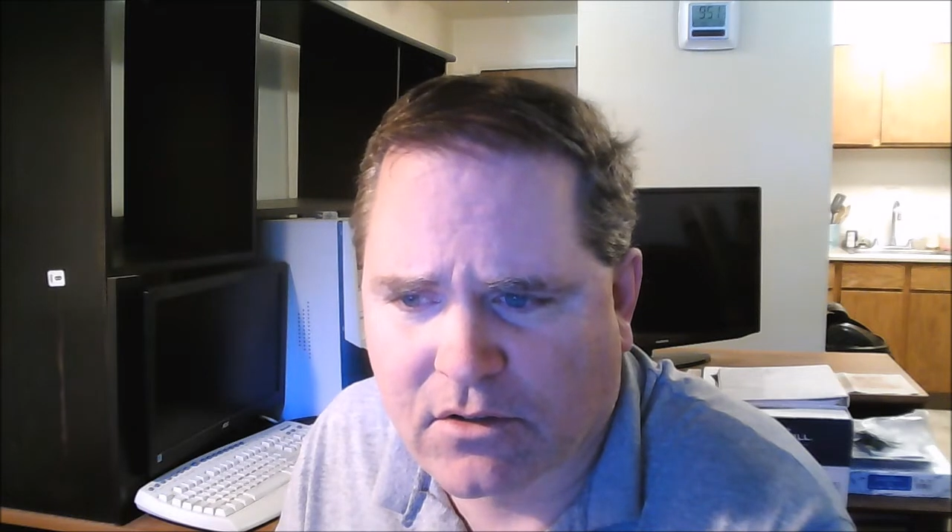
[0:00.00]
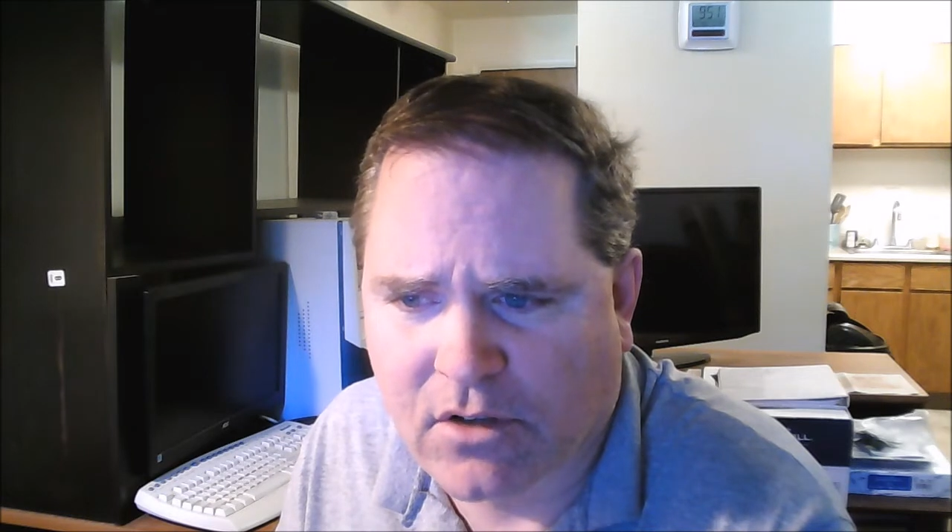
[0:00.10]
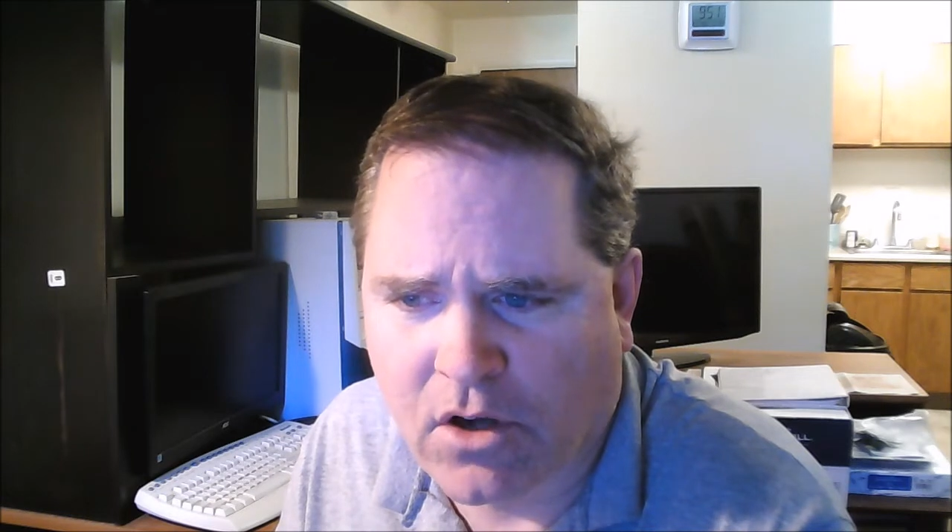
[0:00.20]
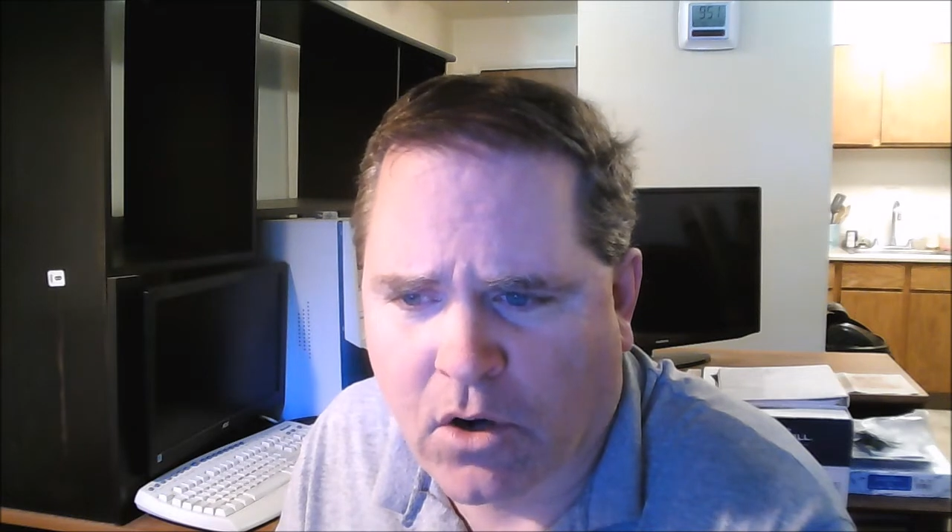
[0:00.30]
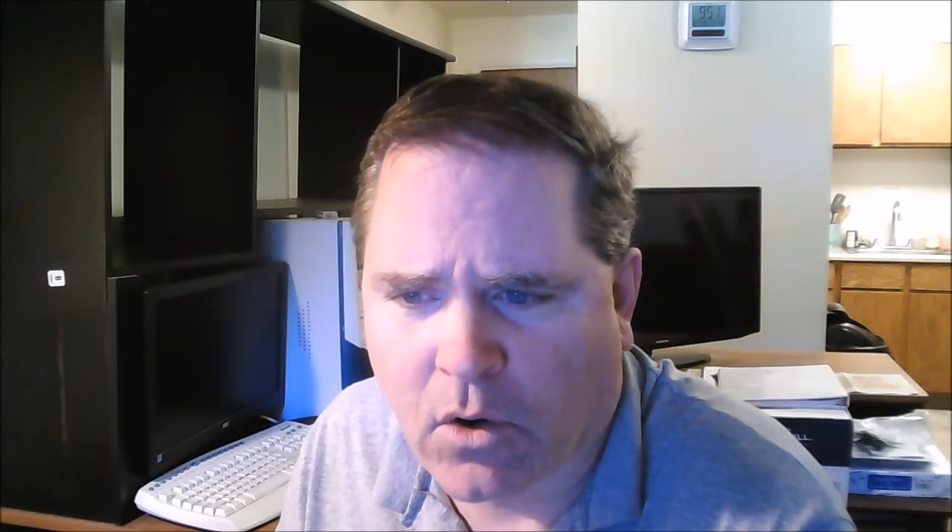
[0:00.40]

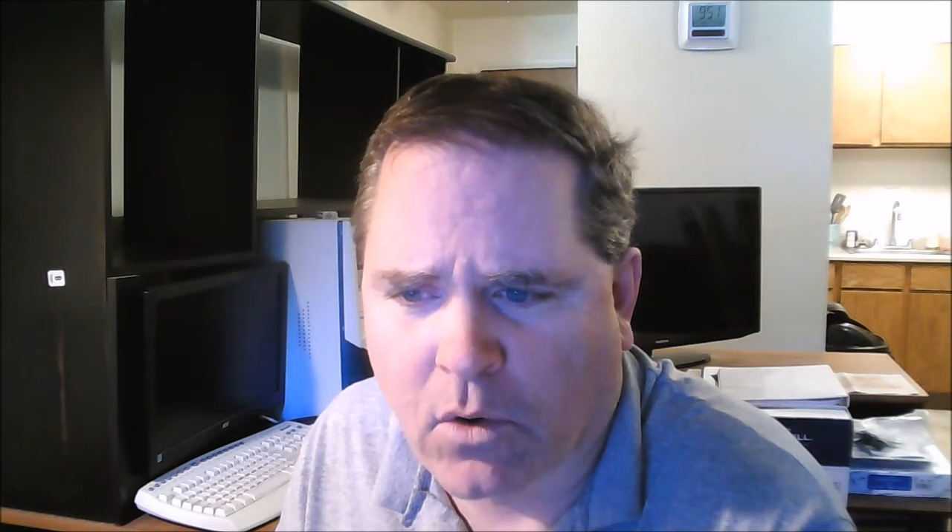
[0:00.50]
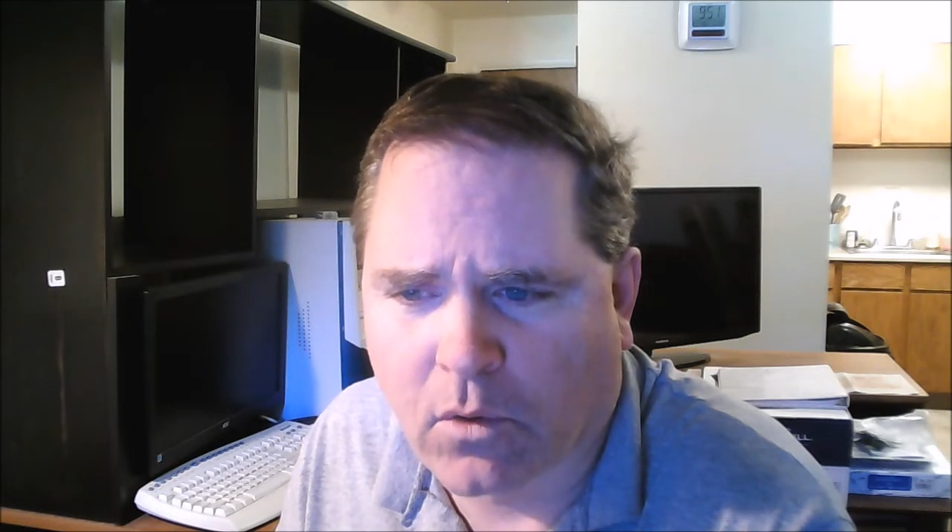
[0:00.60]
No.